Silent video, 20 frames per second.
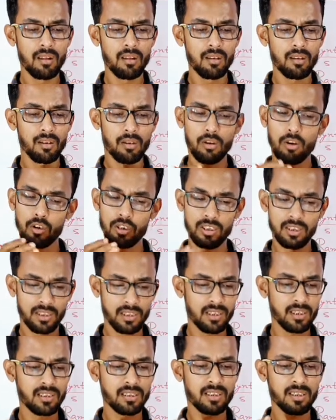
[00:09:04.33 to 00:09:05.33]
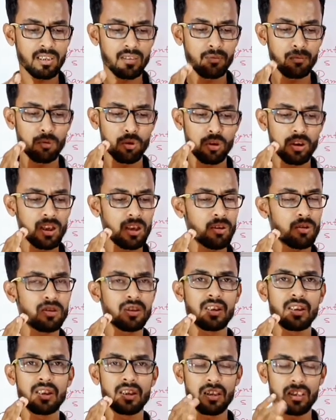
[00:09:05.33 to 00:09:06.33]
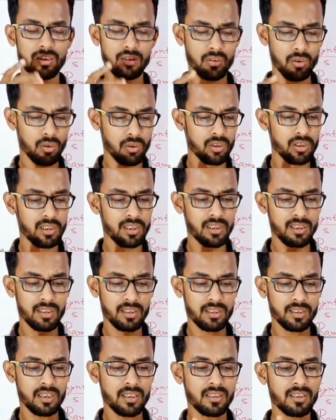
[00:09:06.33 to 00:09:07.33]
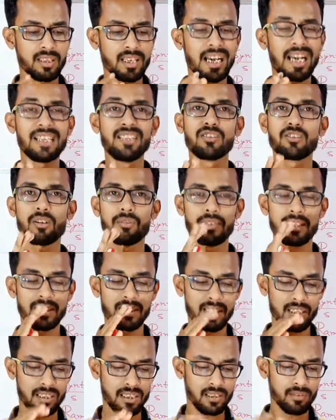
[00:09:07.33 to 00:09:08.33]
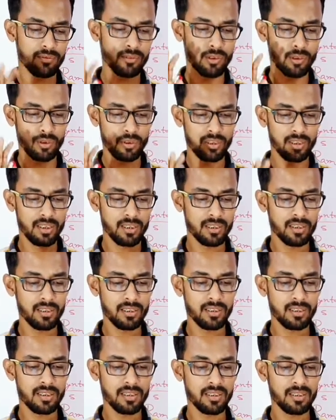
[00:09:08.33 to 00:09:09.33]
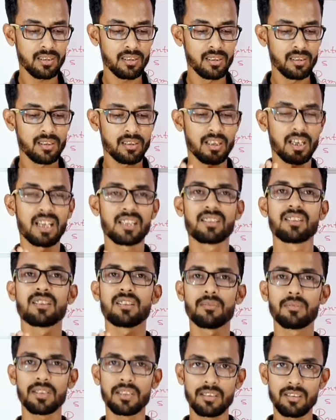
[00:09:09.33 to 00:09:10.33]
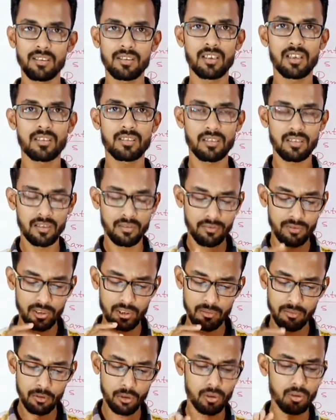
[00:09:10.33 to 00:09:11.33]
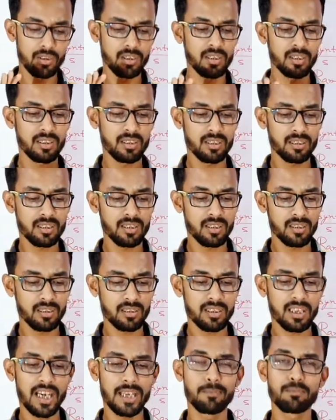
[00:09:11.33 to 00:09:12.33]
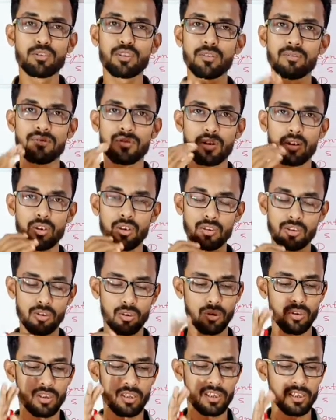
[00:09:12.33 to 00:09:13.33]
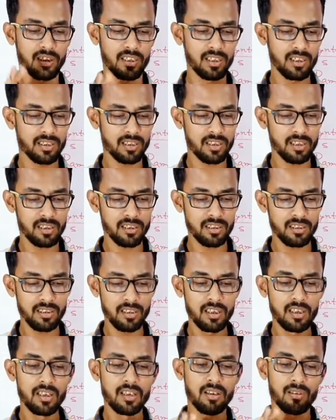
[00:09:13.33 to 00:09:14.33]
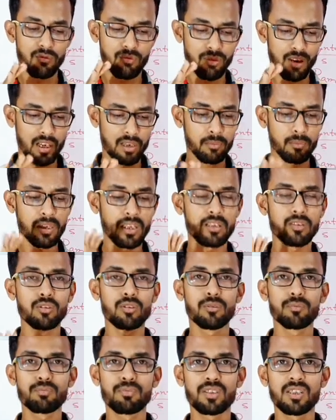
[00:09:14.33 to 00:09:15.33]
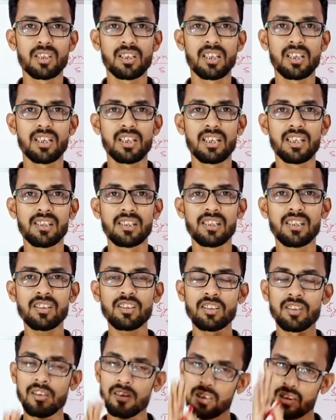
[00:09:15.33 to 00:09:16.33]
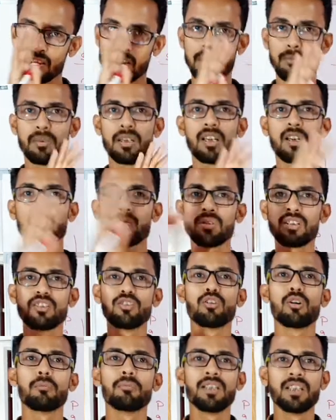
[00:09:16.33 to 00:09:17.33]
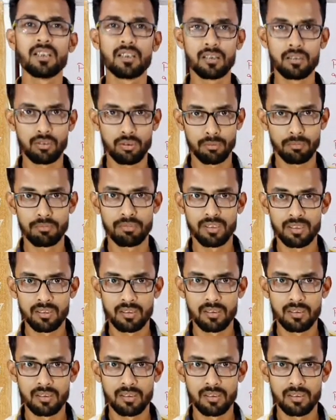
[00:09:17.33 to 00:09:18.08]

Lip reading: Already discussed. Modal auxiliaries. Already discussed. Kinds of adjectives. Already discussed. Transitive and intransitive verb. Already discussed. Types of clause. Already discussed. Verbal groups in English. Similar with nominal groups.